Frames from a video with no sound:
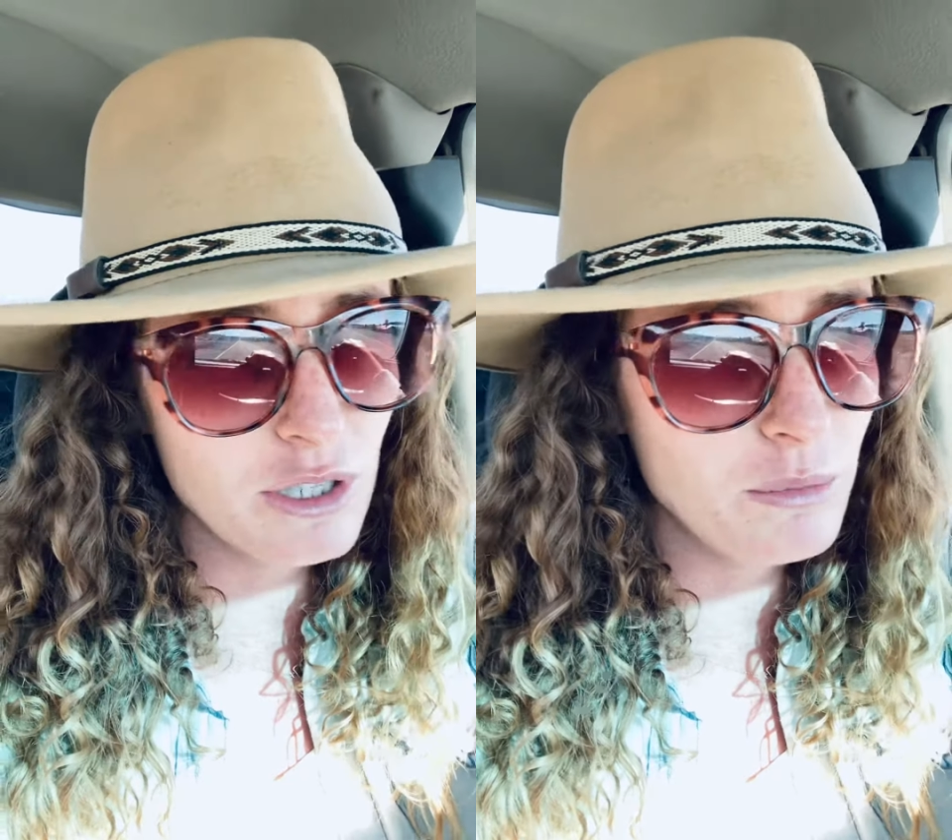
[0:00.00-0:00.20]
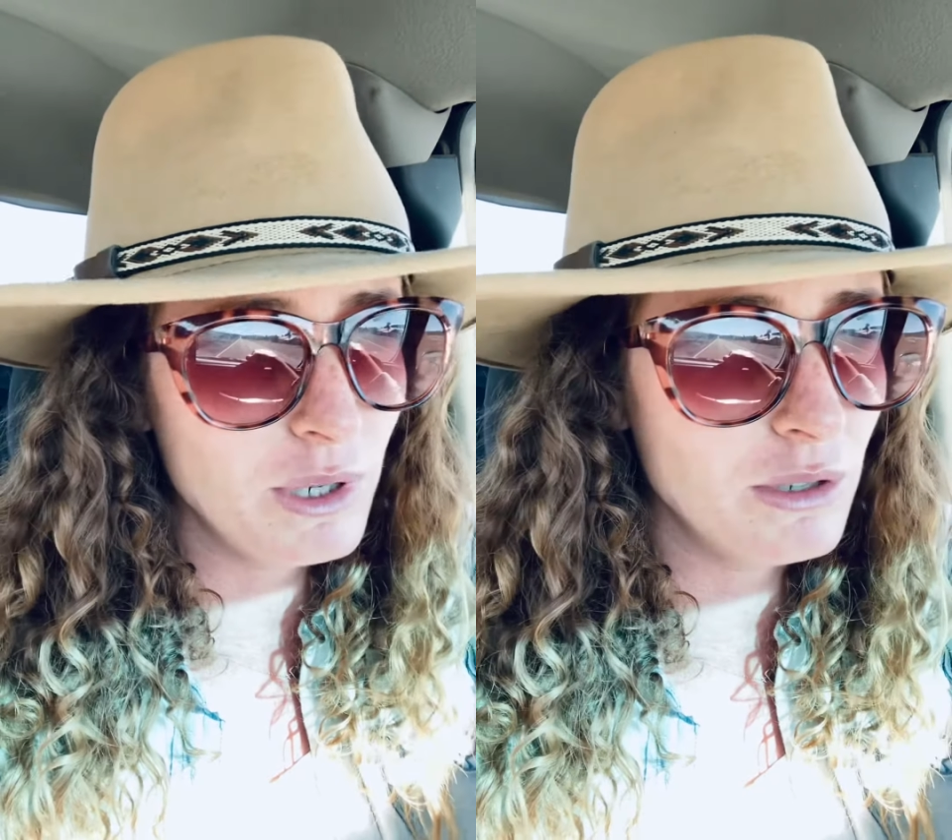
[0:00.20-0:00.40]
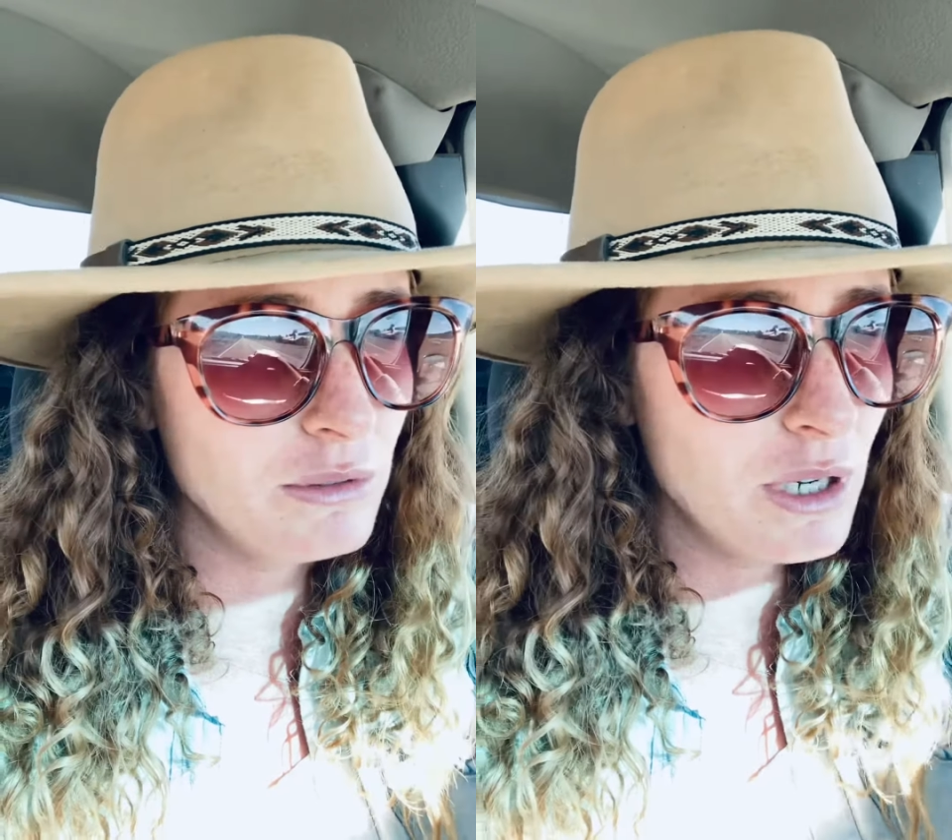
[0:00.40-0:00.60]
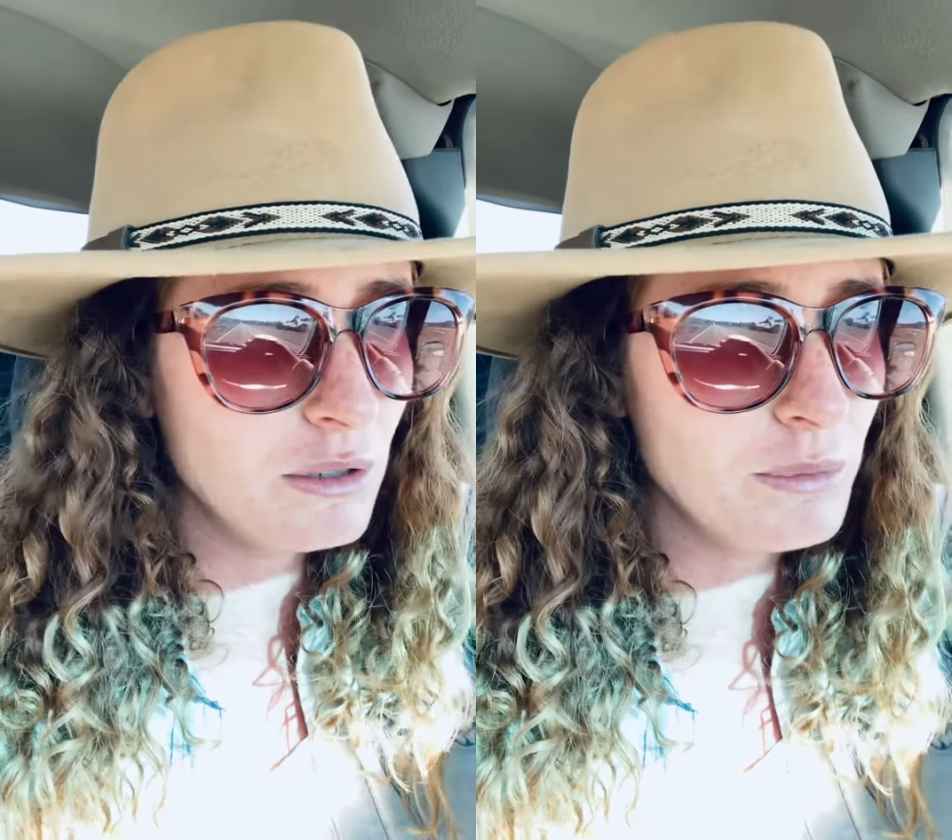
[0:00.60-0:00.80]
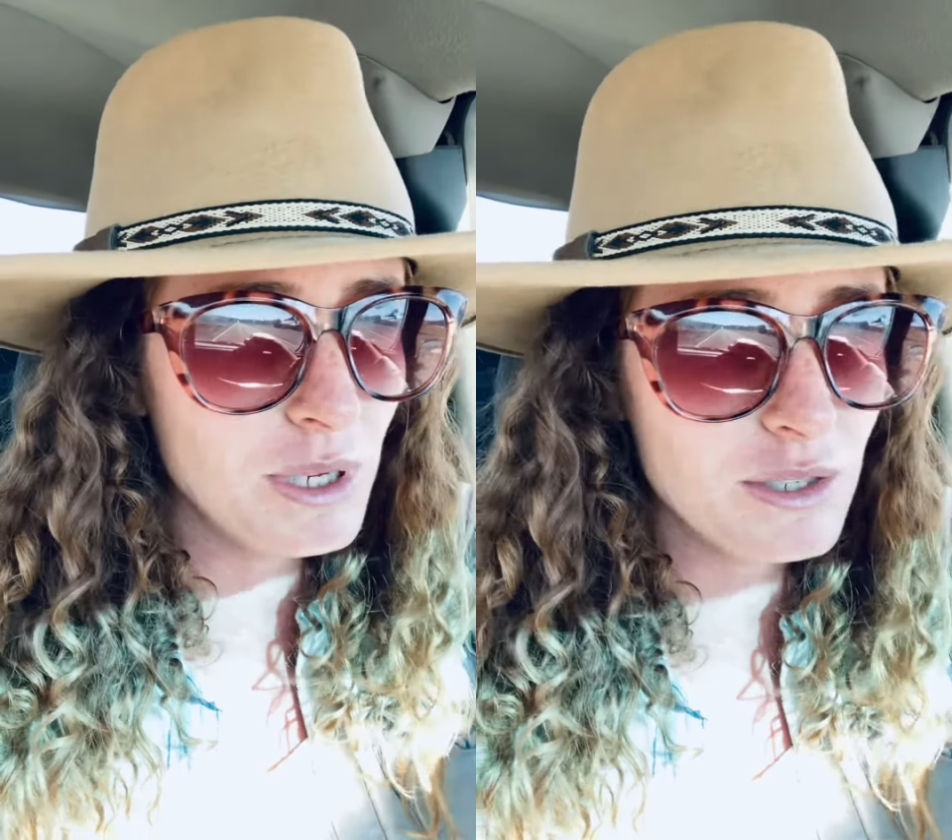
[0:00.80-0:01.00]
we don't know
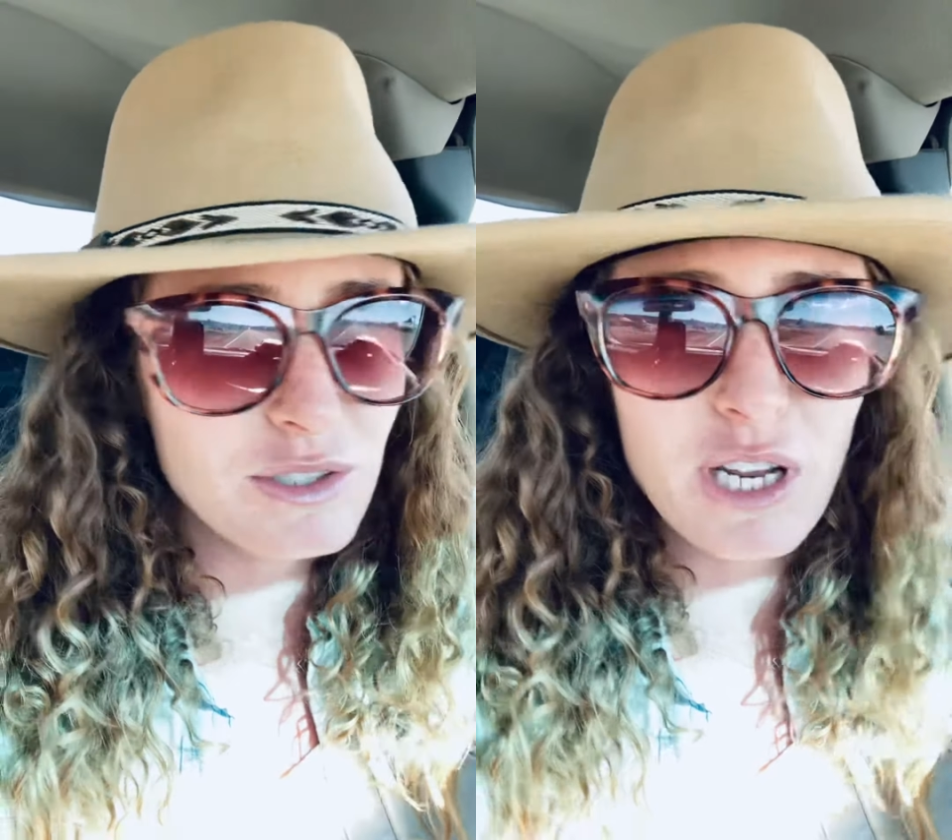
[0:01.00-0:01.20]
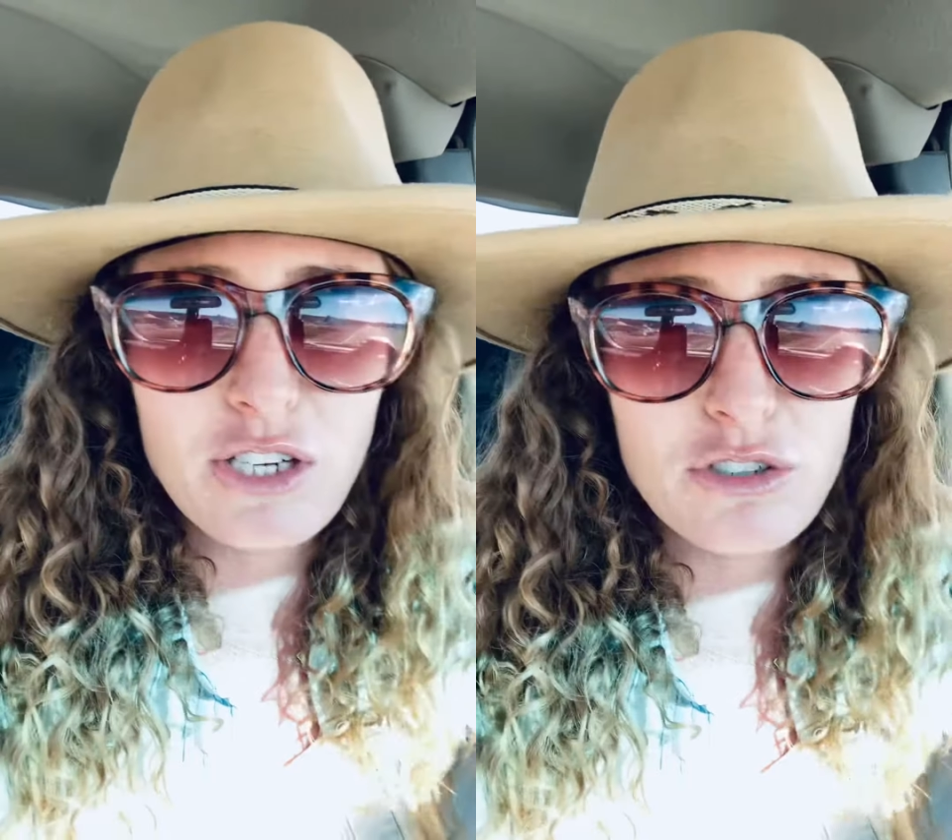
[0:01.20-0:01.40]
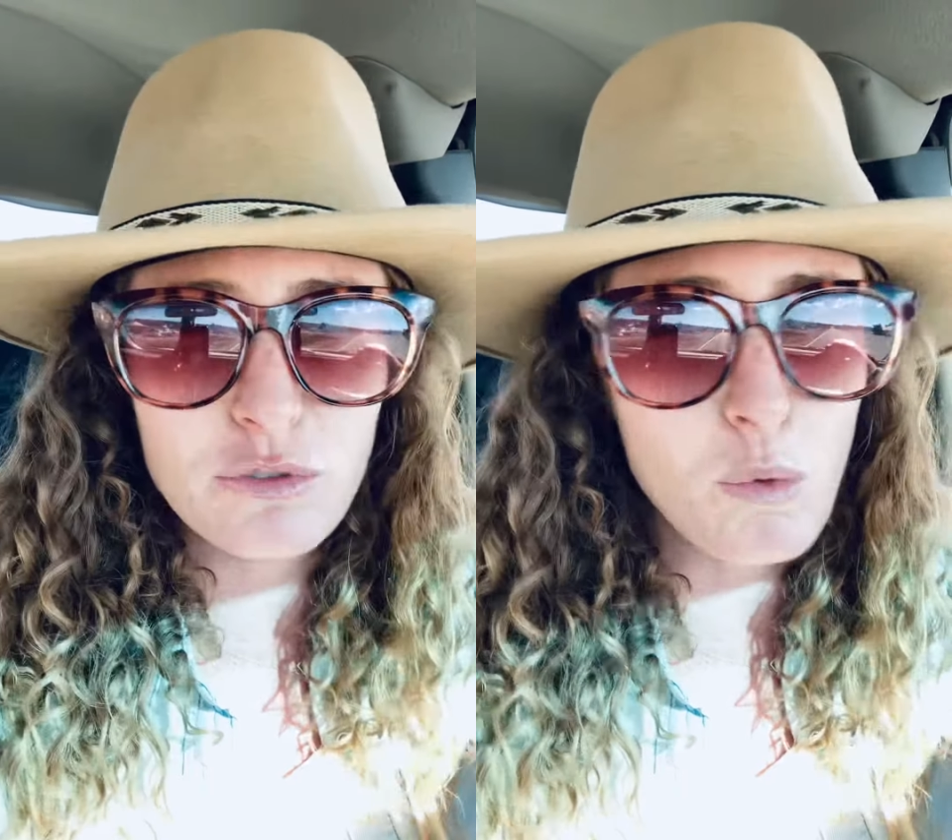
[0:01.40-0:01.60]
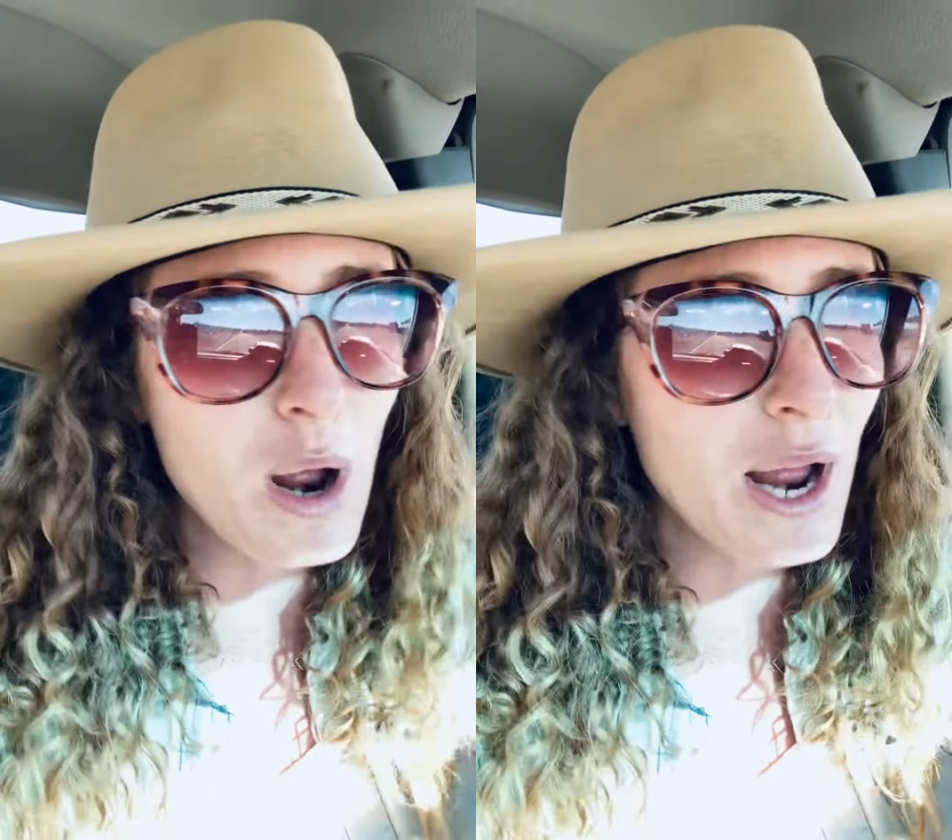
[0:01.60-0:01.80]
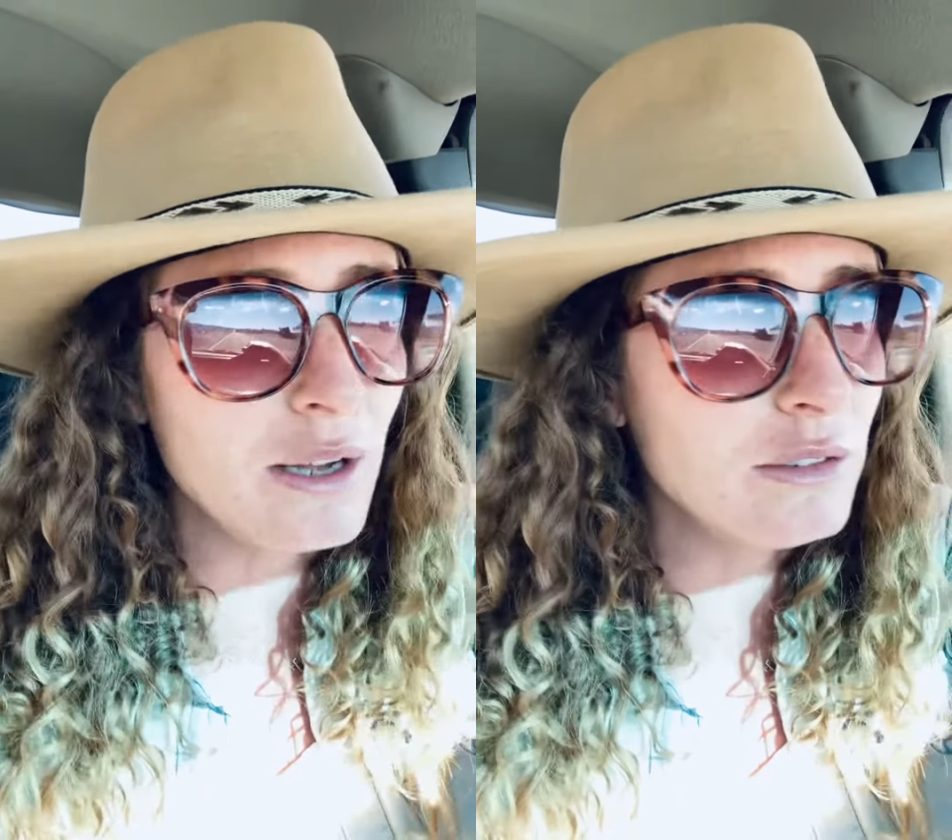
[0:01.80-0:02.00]
because nature's
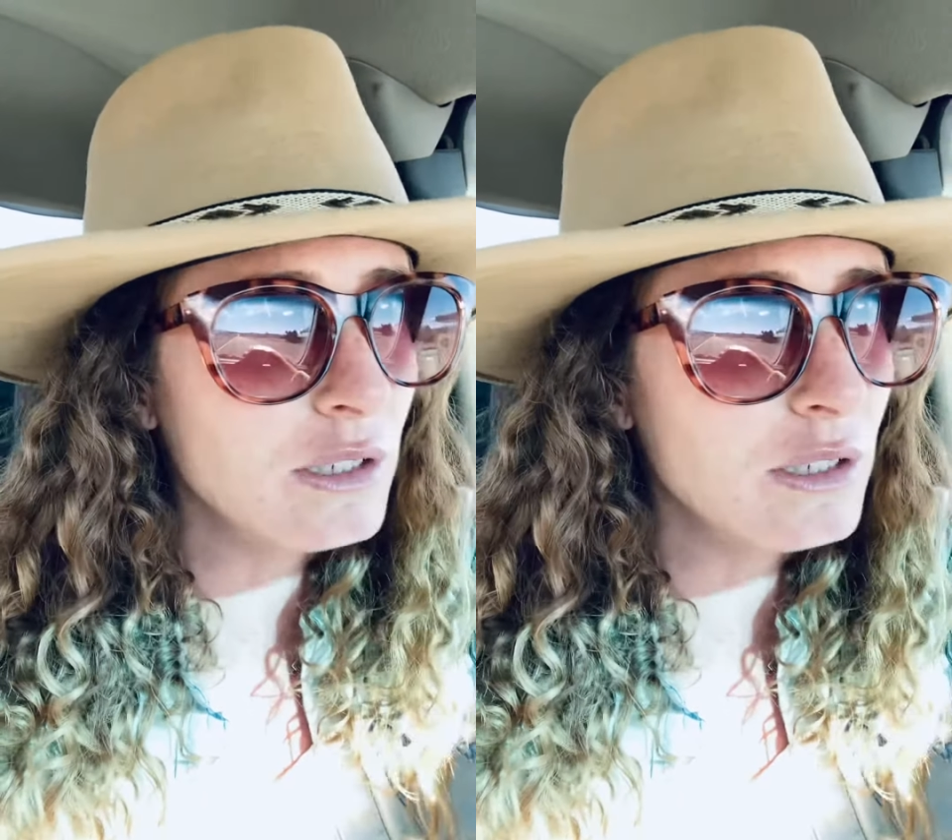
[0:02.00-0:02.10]
wild,